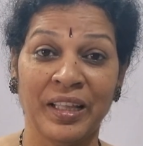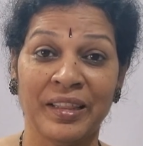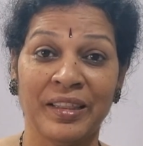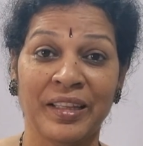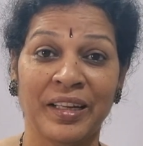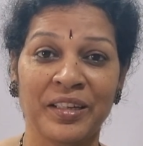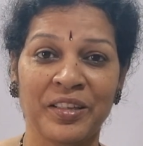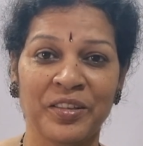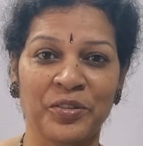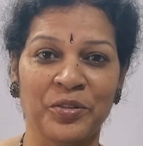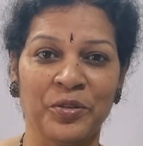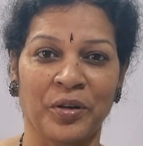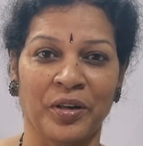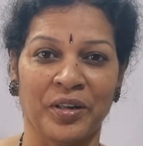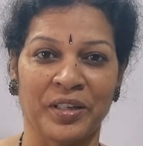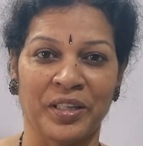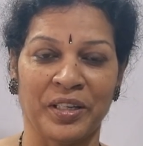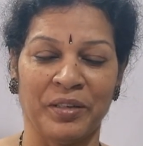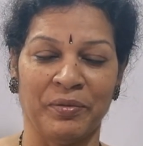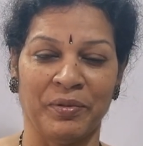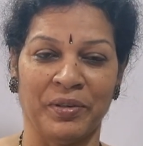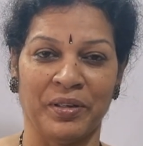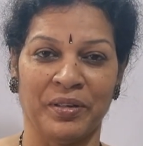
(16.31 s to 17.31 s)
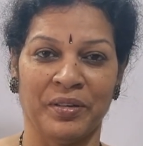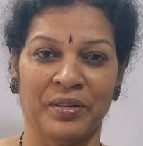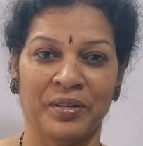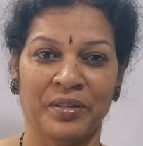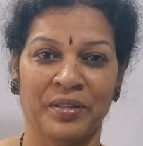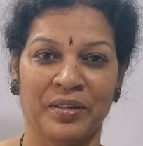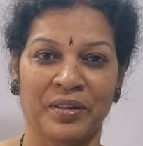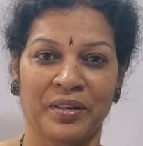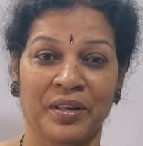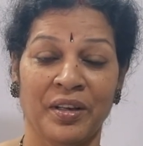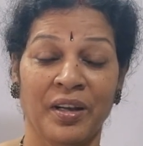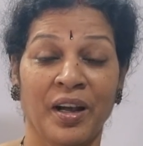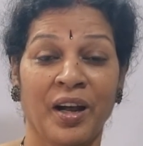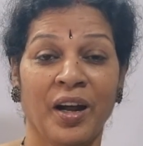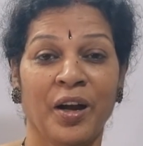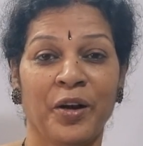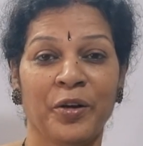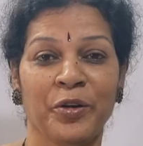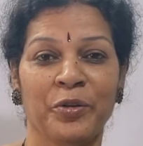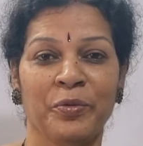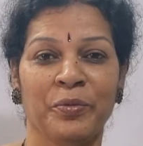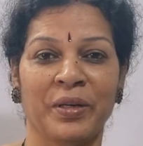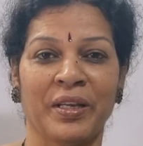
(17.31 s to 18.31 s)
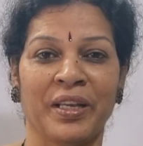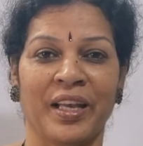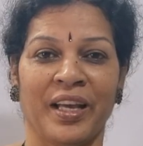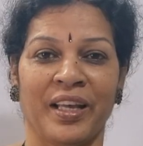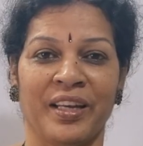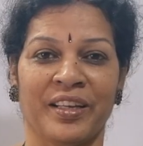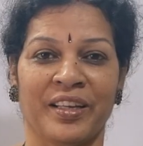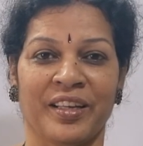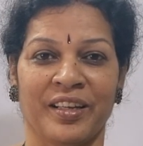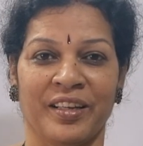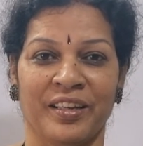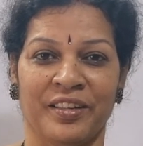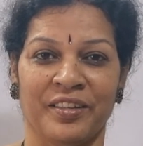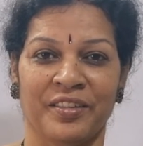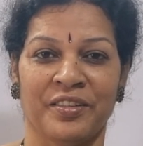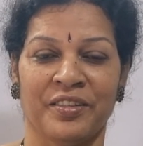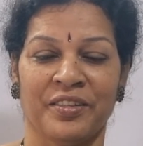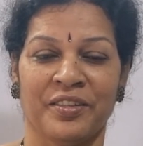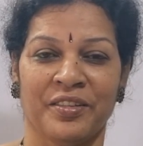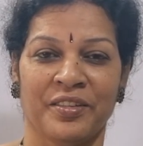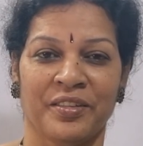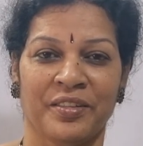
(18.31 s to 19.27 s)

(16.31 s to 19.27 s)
that is not given. How do we calculate?